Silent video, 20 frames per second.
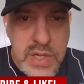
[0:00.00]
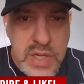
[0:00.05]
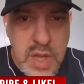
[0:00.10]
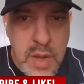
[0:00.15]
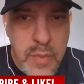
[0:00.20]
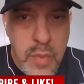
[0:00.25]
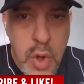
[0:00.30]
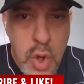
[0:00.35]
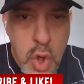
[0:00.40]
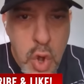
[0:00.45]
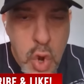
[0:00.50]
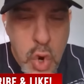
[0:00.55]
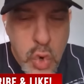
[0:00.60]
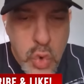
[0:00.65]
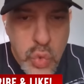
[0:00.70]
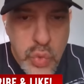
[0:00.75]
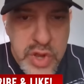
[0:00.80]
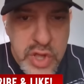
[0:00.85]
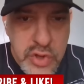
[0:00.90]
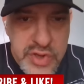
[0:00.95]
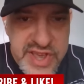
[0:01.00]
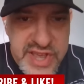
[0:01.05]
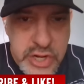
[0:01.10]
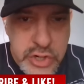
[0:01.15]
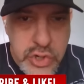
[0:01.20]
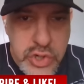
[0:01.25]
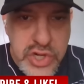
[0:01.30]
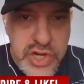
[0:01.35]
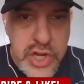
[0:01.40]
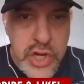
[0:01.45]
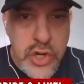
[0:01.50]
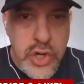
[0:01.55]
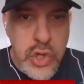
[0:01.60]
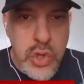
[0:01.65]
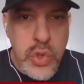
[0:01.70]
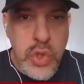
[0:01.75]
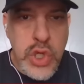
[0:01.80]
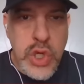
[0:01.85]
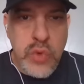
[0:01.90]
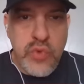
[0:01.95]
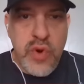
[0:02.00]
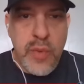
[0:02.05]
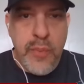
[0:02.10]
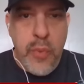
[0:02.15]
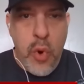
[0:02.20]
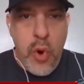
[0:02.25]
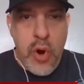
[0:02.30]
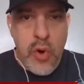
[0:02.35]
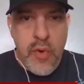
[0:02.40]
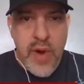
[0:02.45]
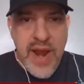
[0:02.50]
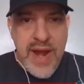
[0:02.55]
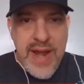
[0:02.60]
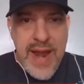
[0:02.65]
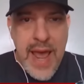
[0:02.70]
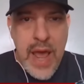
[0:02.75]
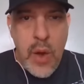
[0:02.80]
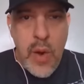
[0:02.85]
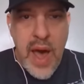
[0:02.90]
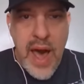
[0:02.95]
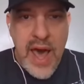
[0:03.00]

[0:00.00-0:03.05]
Some real interesting news to report right now